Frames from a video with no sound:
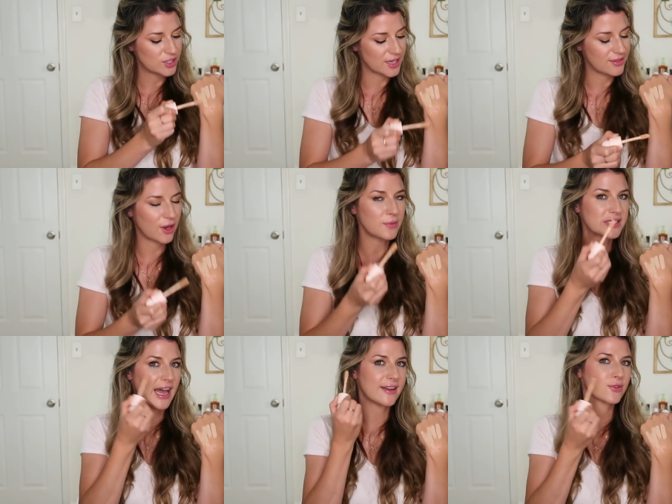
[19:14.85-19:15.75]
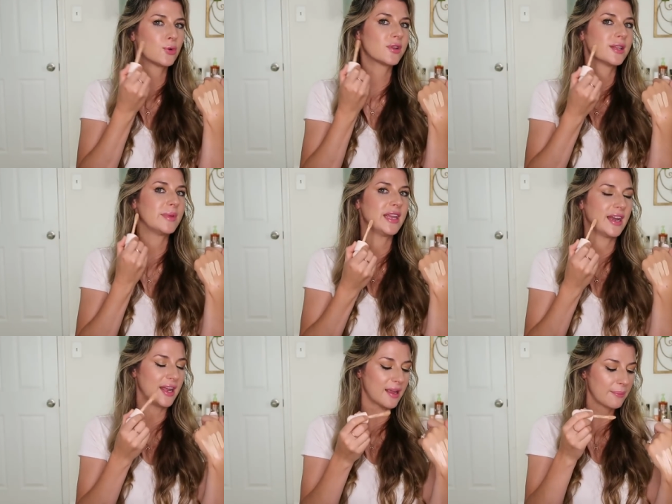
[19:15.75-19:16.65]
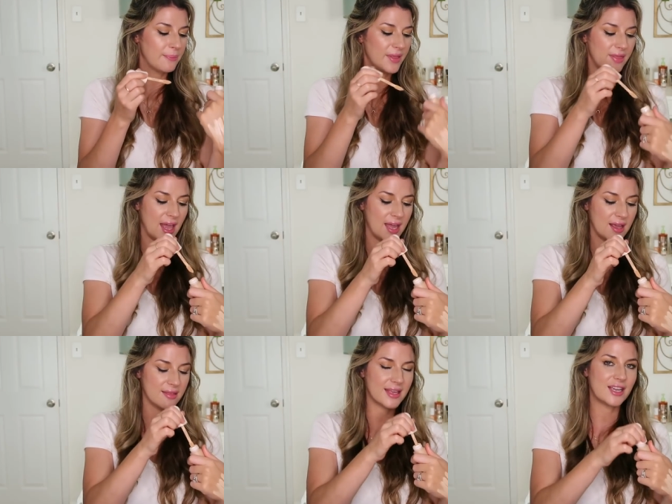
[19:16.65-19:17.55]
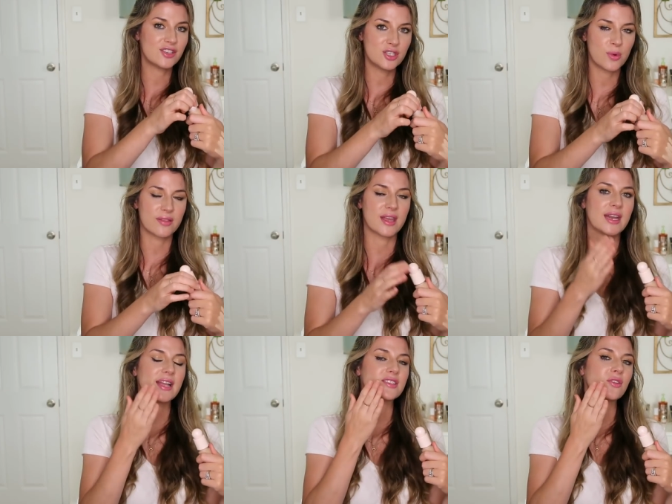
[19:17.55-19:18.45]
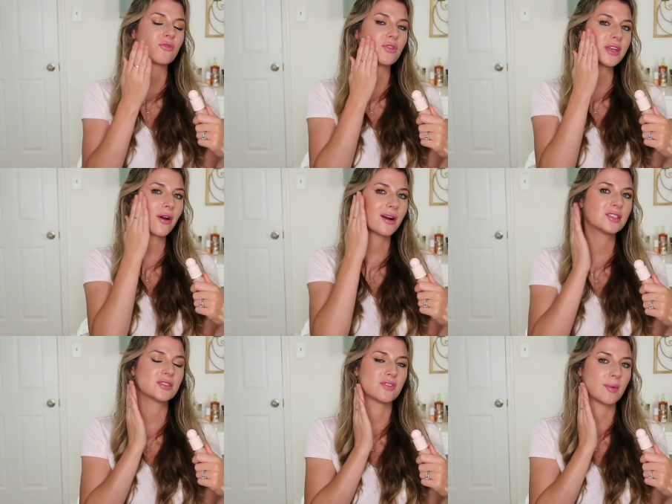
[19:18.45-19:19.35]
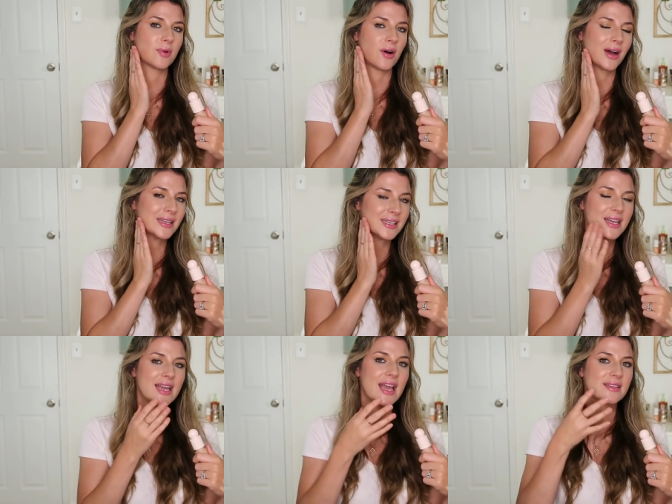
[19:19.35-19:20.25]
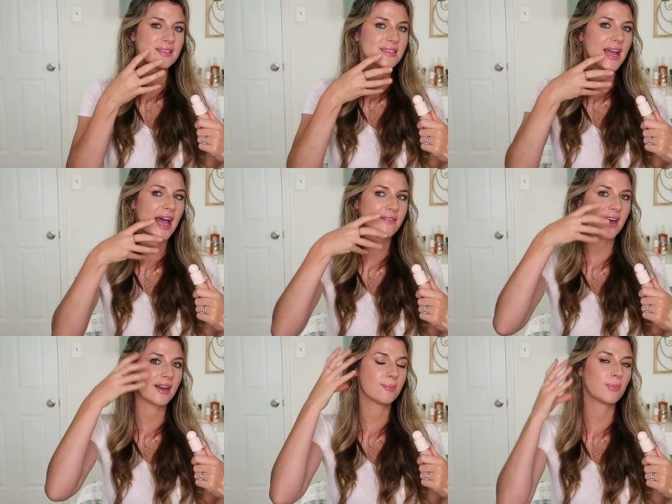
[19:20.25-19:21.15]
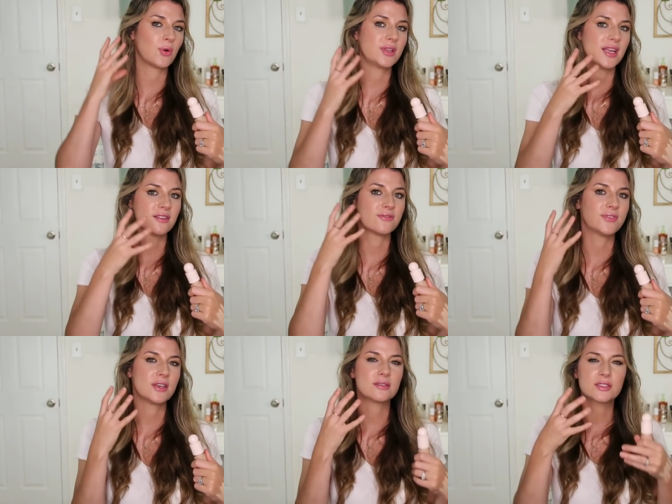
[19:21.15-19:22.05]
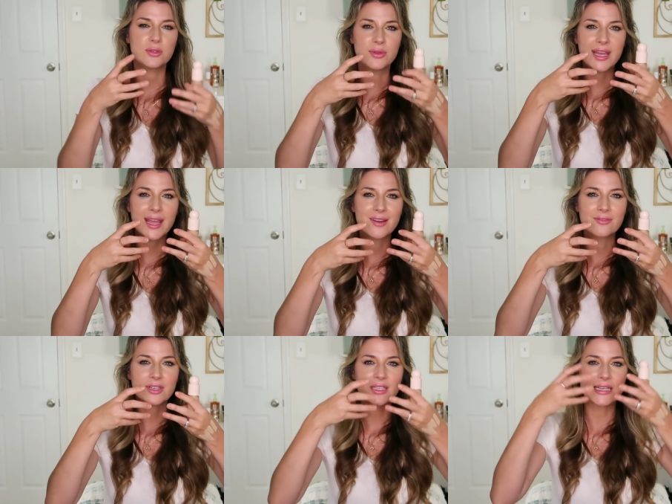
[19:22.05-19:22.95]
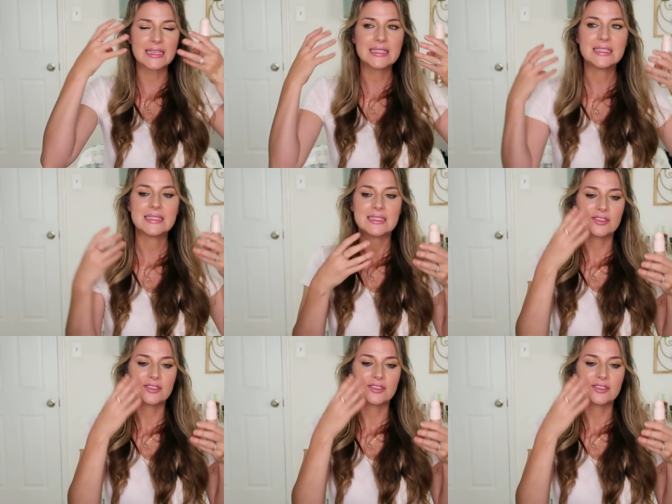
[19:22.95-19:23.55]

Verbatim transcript: which I thought was kind of cool at the beginning, but then the issue with it, it's really hard to rub on. It doesn't have that emollient feel, so you can't really